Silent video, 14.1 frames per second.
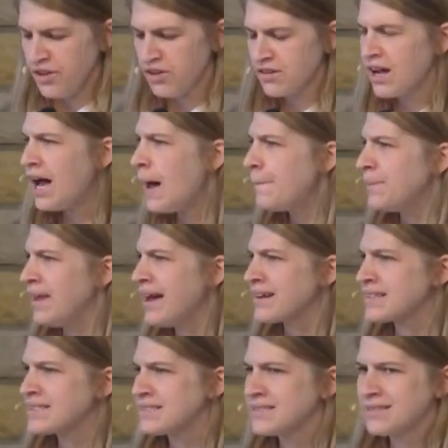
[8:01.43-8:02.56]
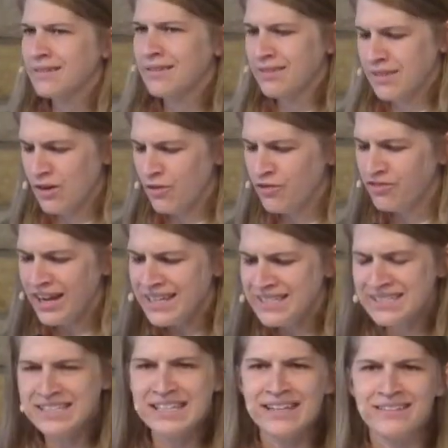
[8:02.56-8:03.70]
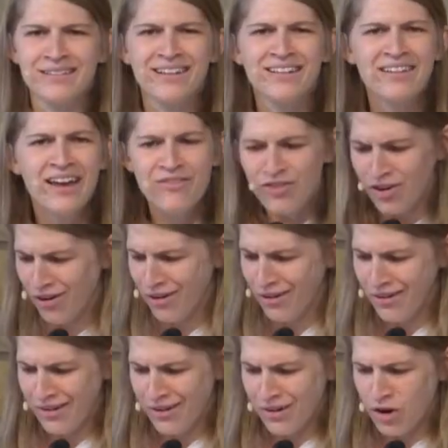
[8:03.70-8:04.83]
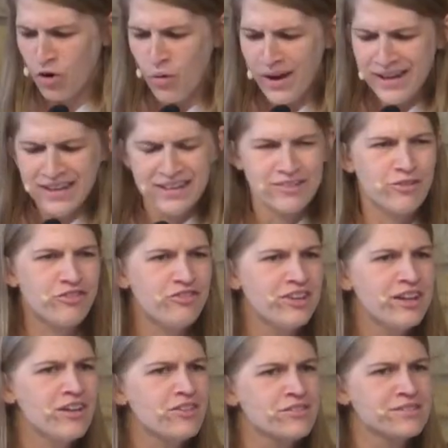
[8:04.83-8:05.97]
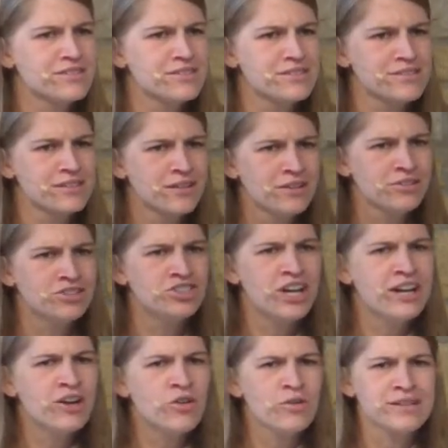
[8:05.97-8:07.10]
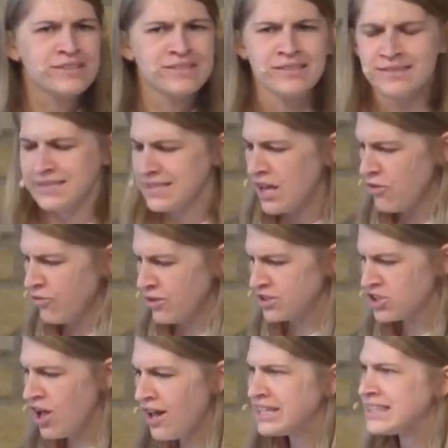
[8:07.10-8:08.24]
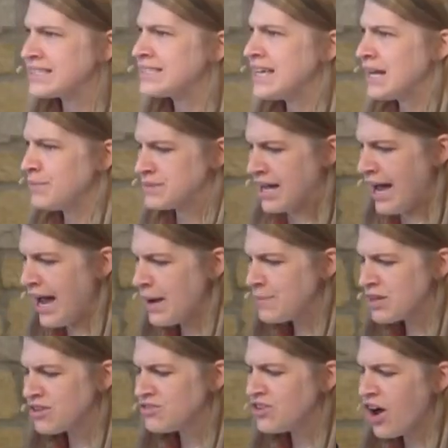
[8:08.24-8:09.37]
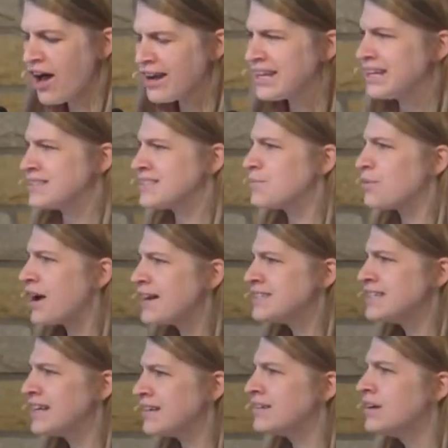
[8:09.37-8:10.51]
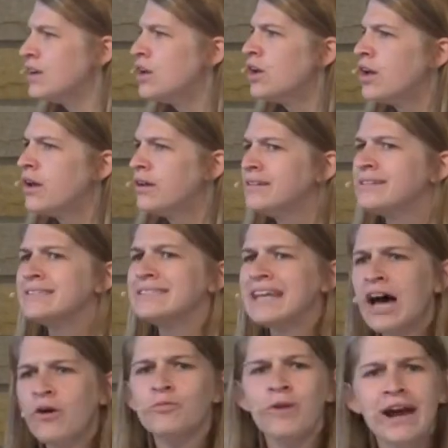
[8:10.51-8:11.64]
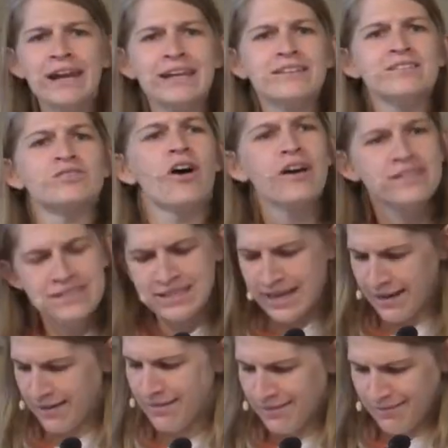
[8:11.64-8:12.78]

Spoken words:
They're complex. They're feisty and clever, quick and fierce, generous and selfish, all at the same time. They're naughty and surprising and downright exhausting.